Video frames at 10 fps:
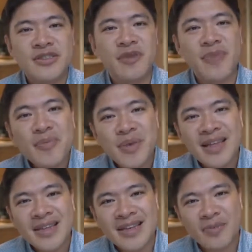So it might be
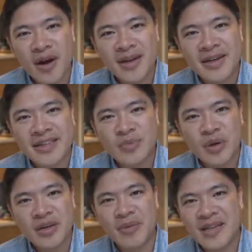that the market is
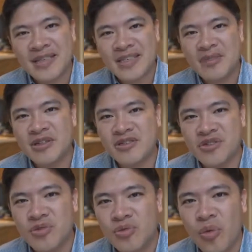building up excitement
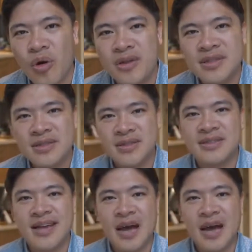towards this